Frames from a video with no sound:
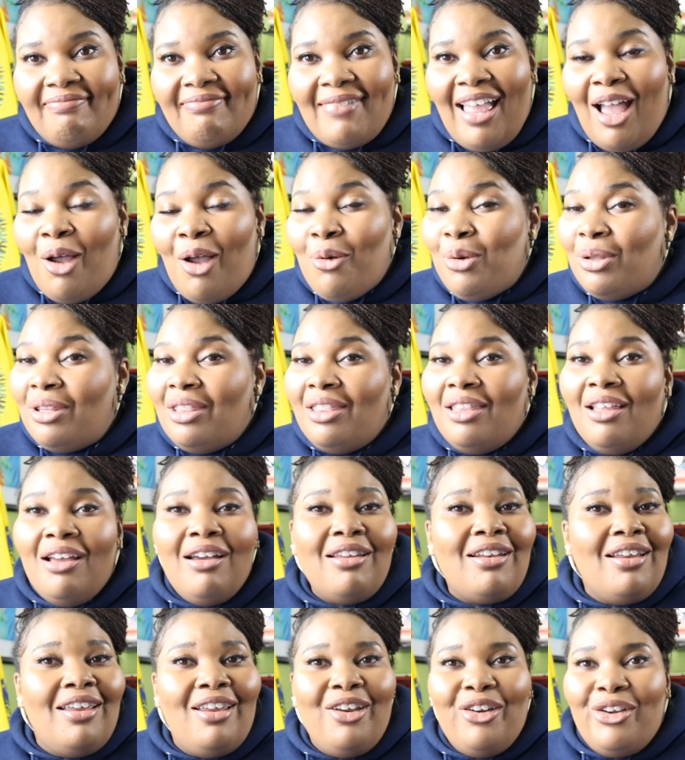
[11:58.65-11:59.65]
I would
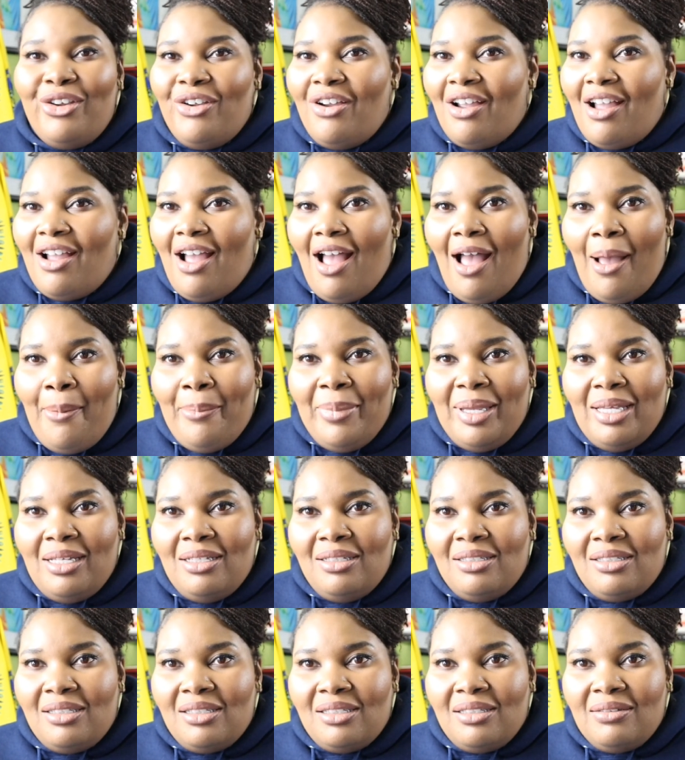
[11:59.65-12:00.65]
love to hear your
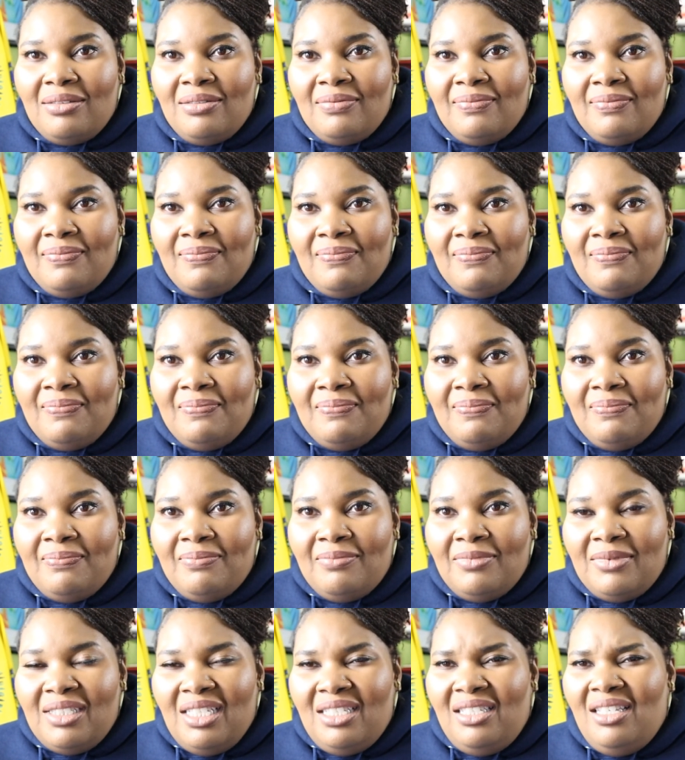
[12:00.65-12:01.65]
comments.
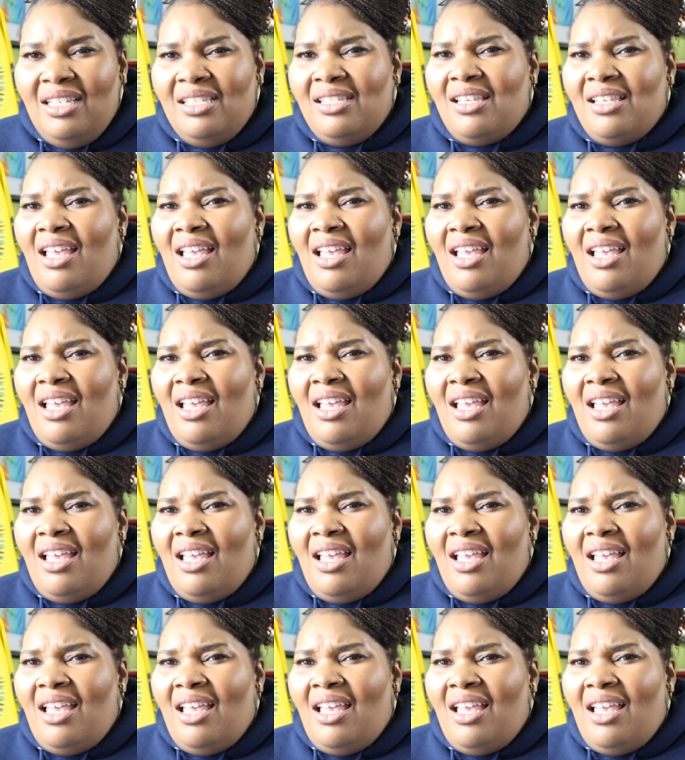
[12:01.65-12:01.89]
Is this